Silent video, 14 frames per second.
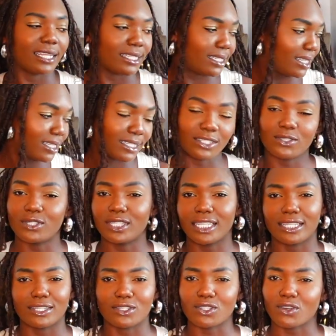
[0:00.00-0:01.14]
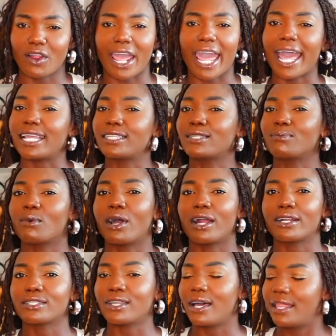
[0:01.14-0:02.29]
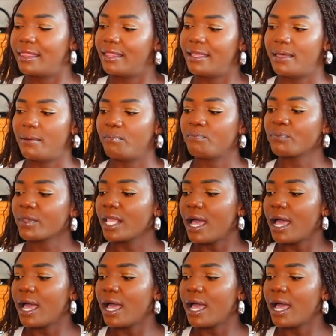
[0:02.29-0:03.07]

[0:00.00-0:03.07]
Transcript: It's easy to see the scratch marks on them.